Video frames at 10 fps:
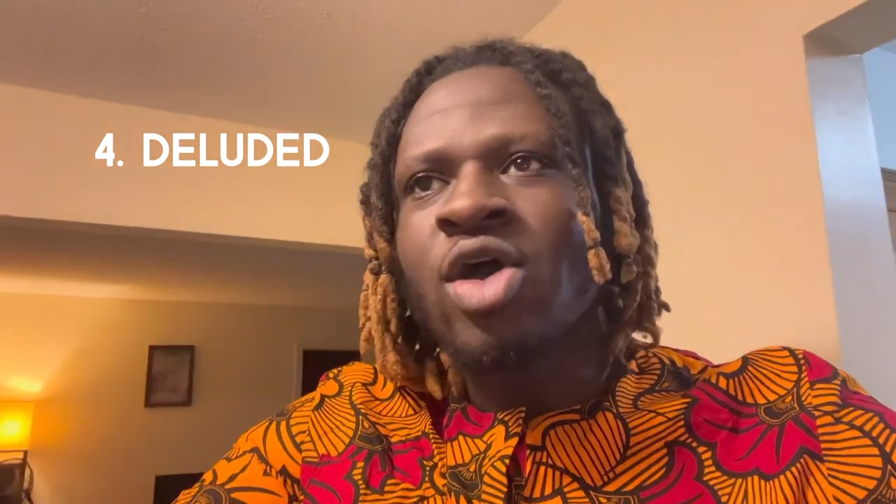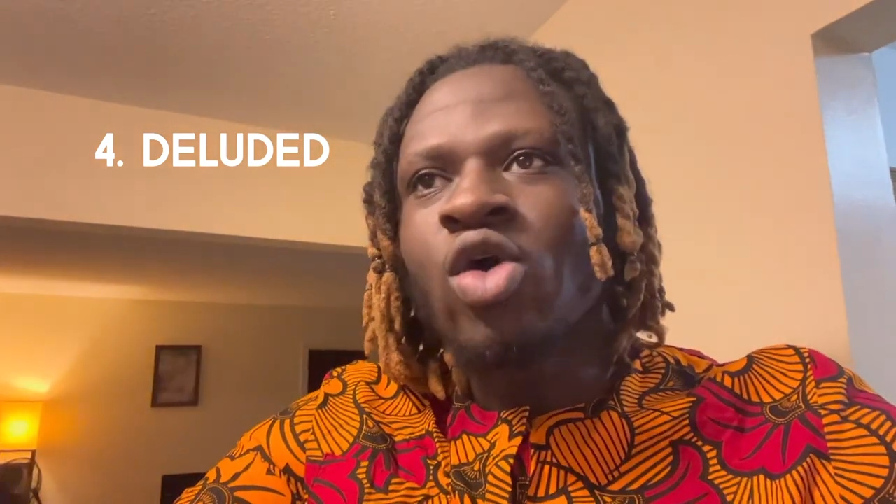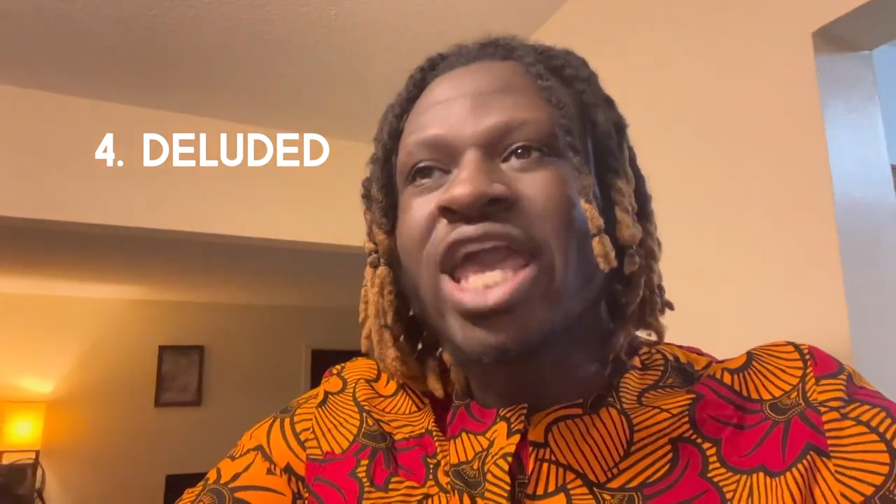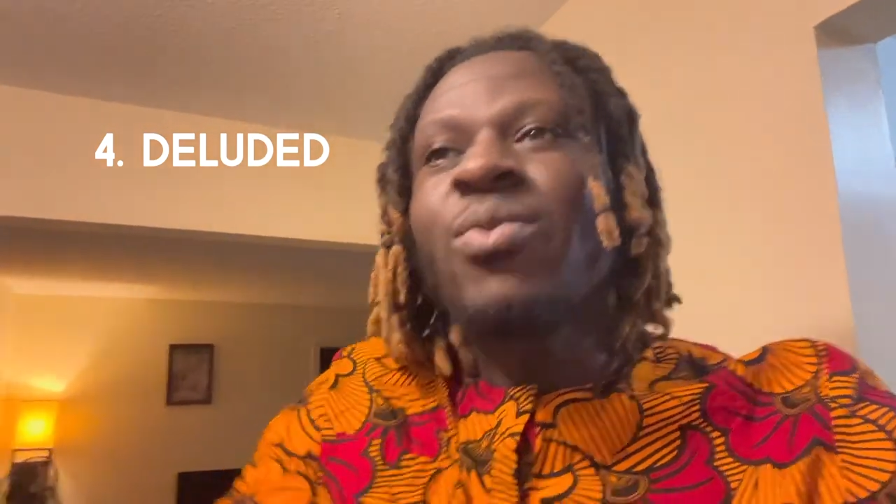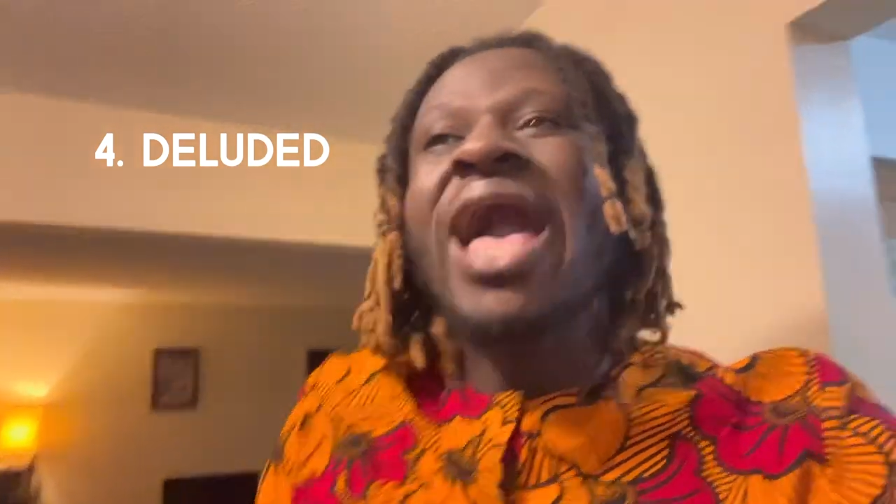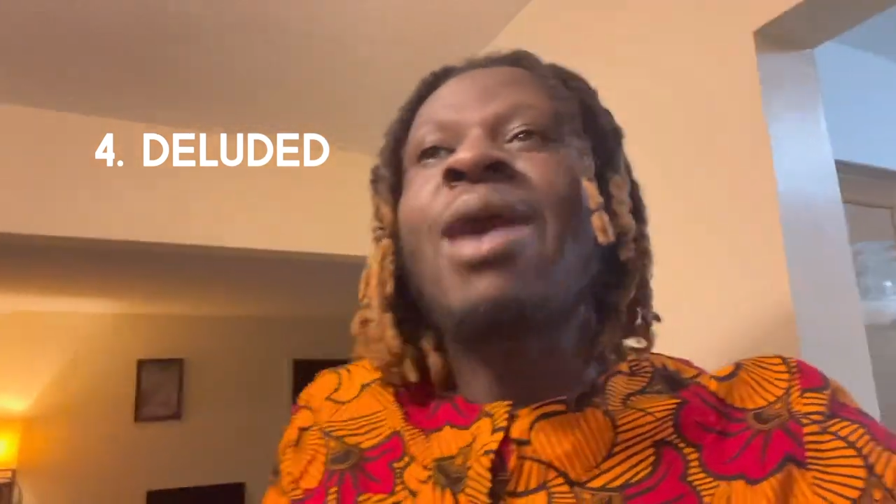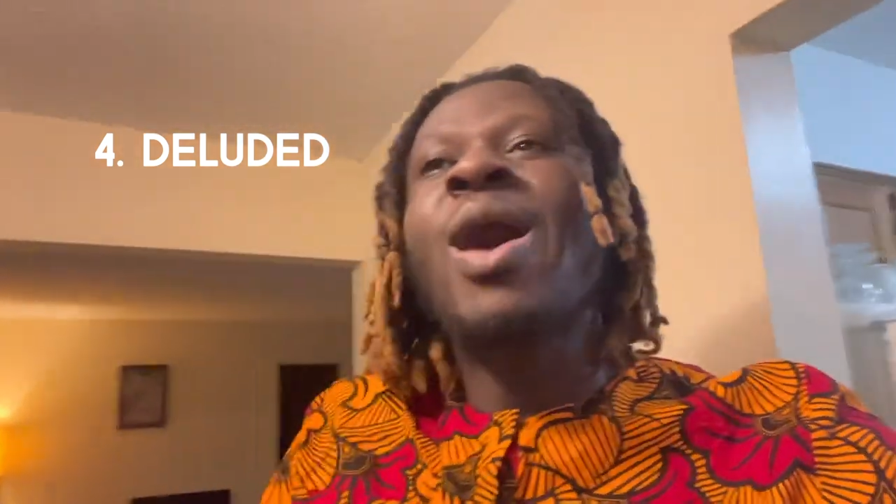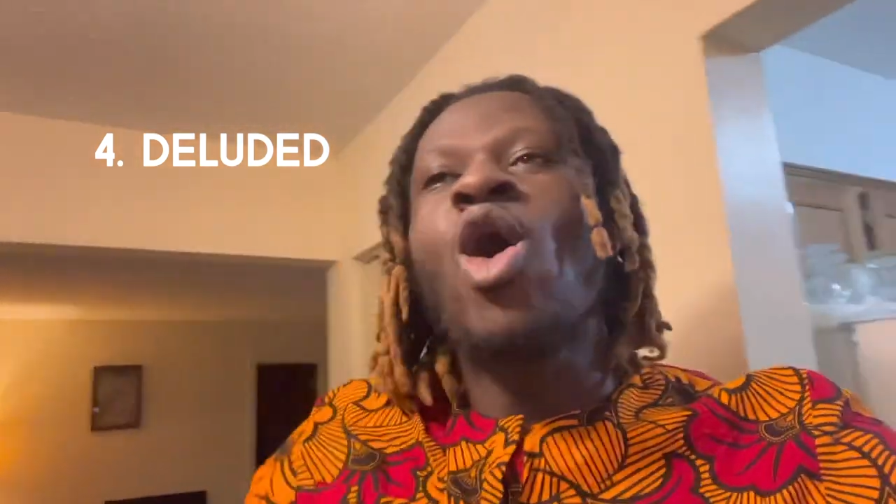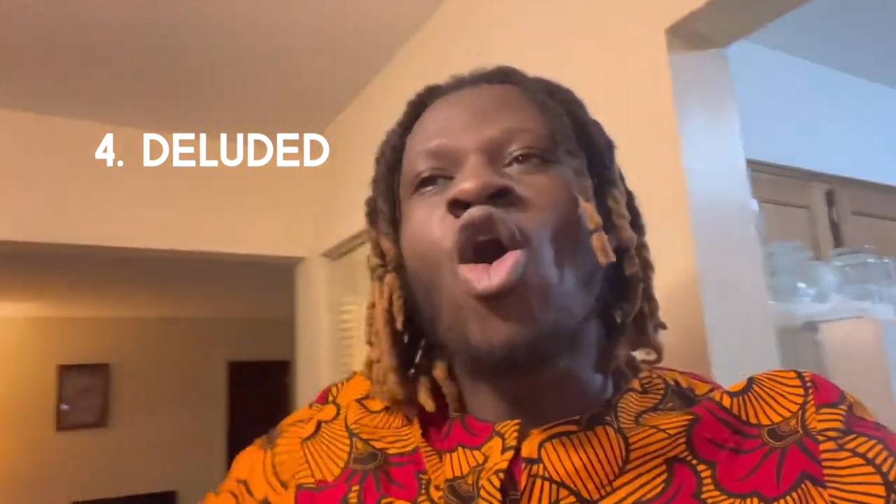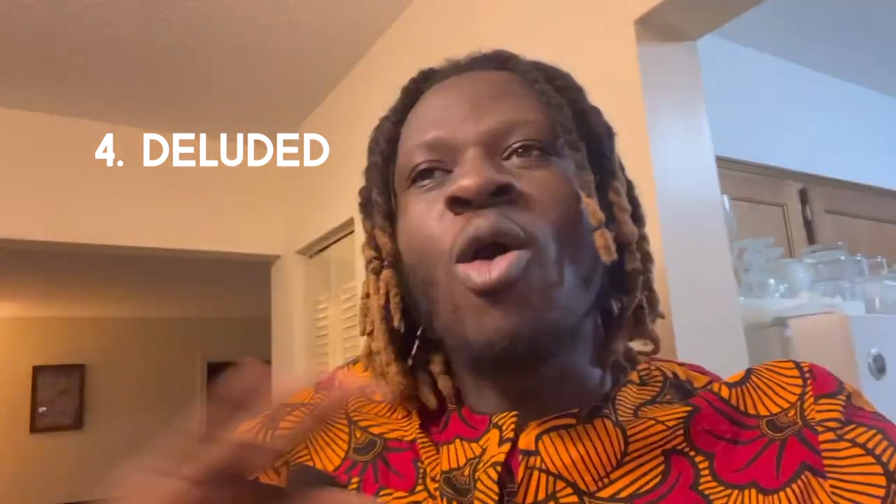Okay,
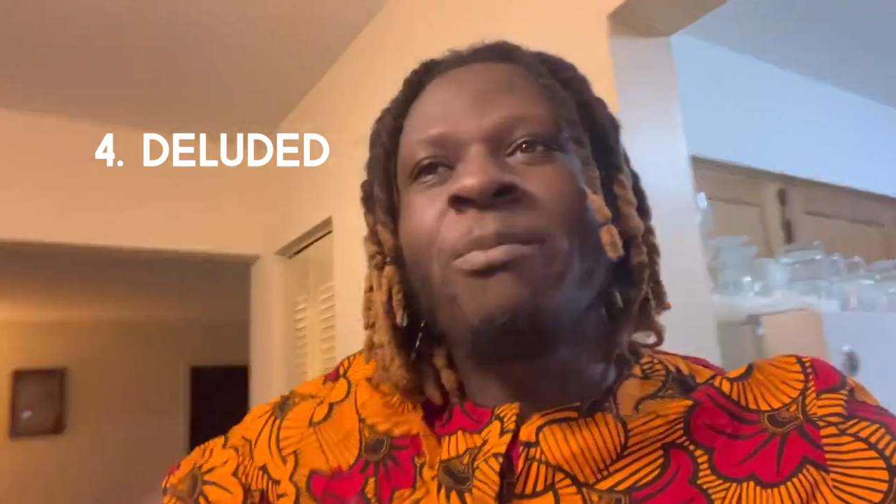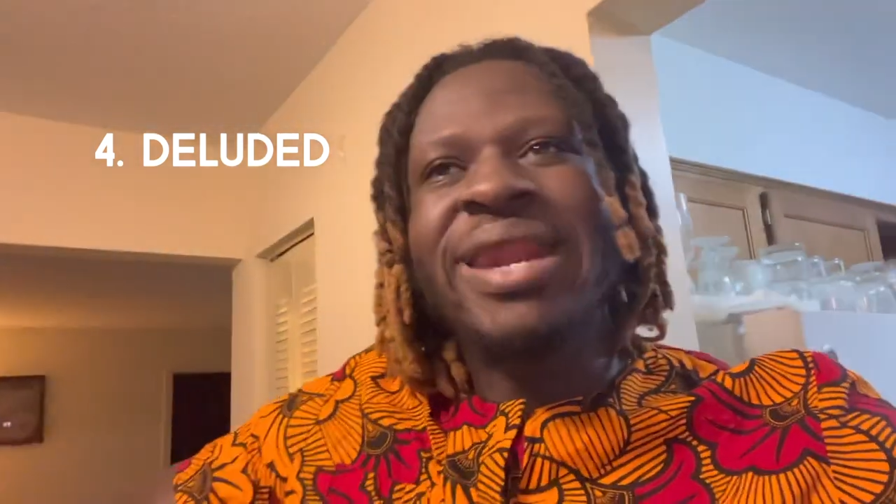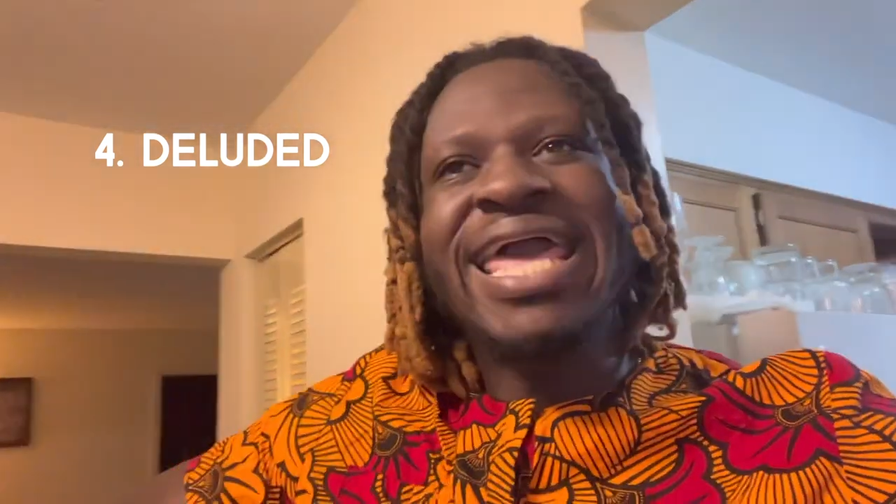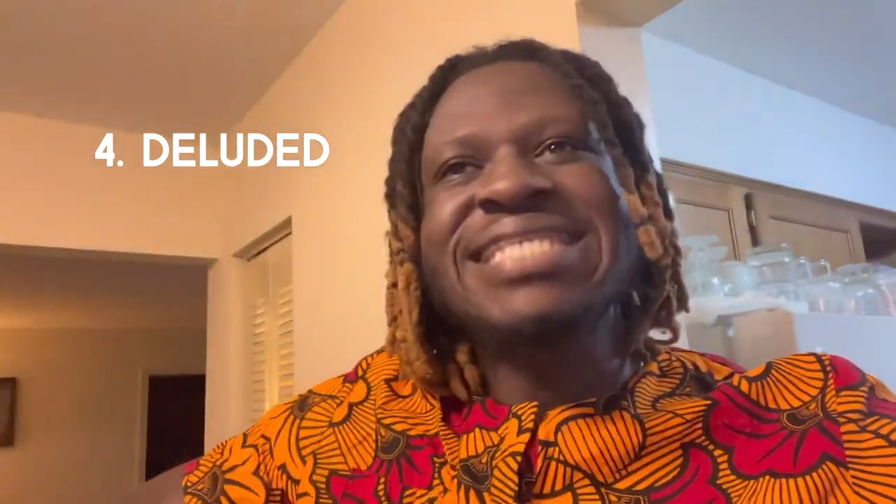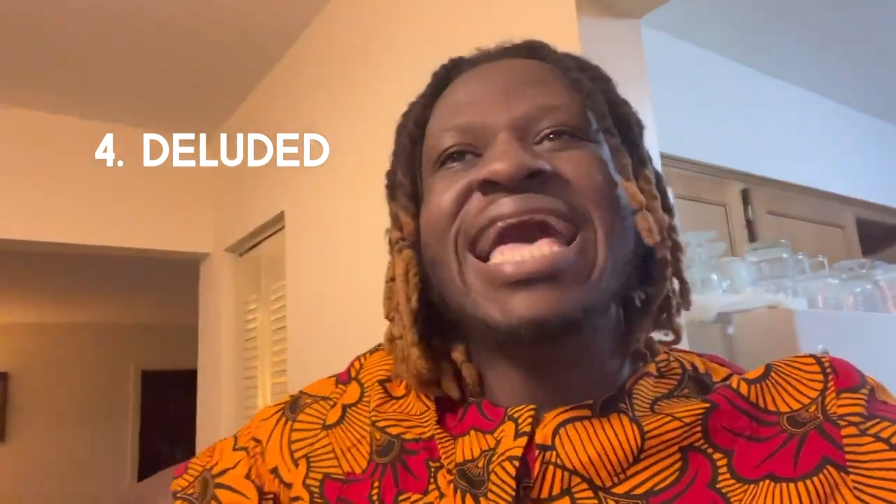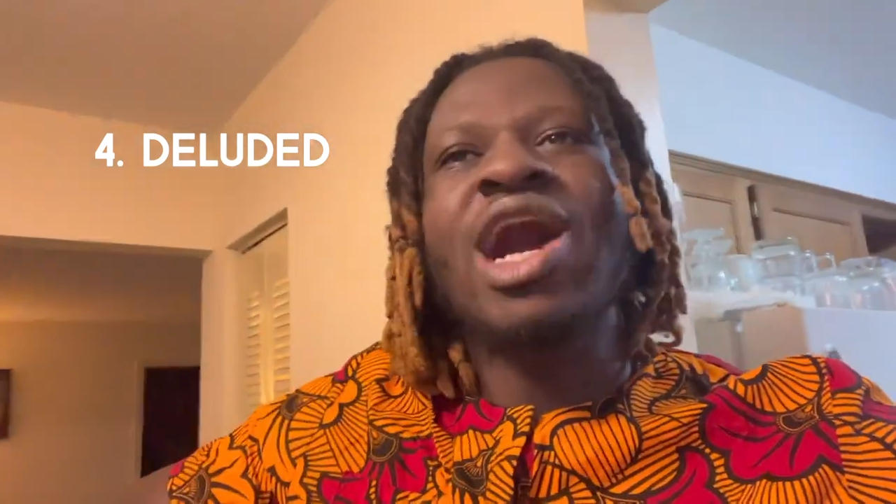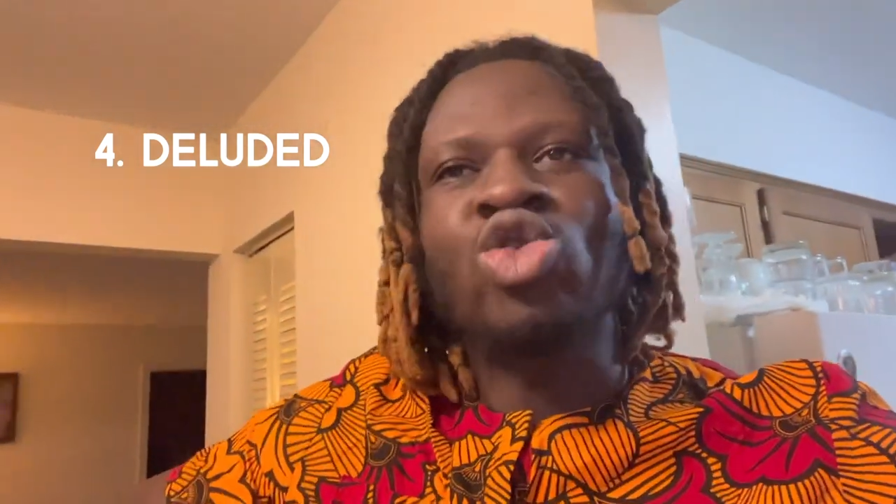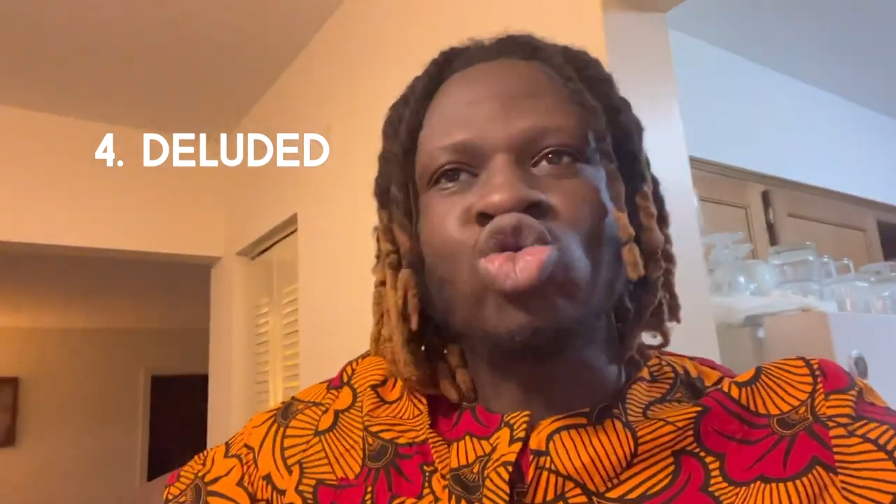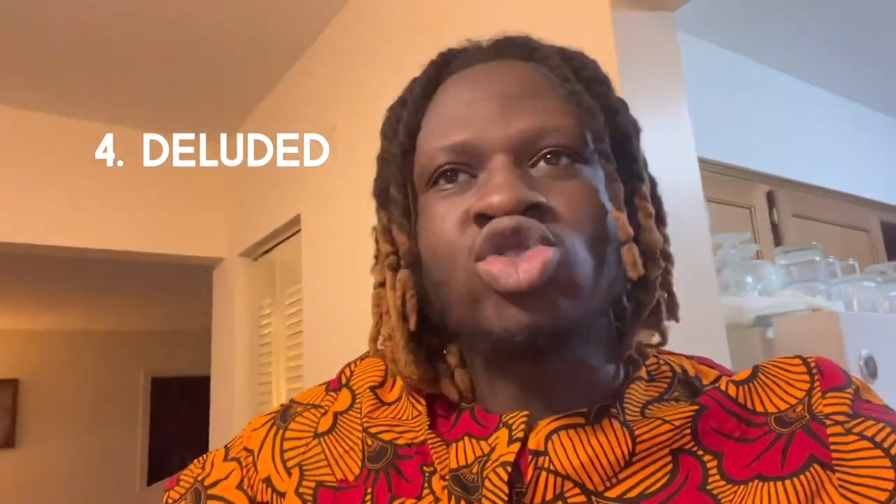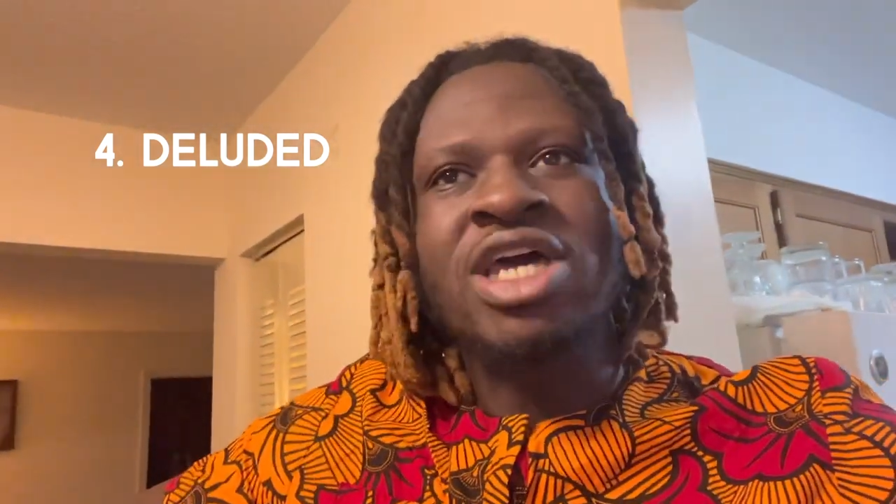our own players are
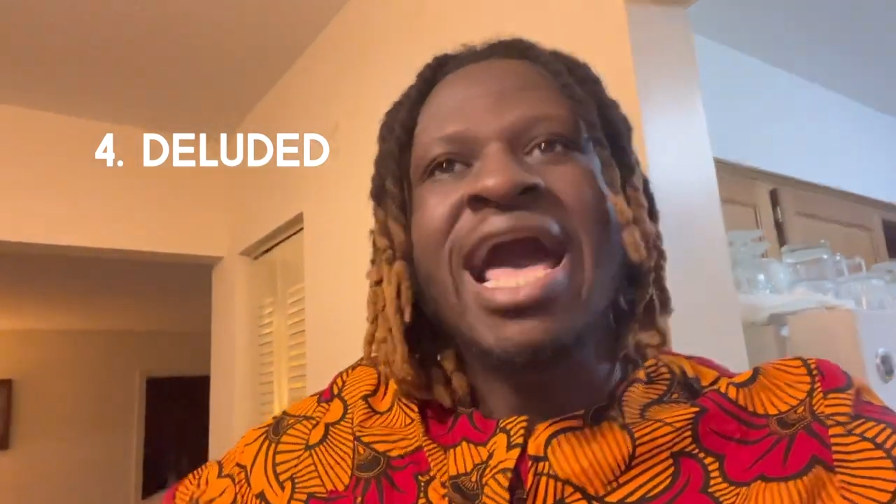good.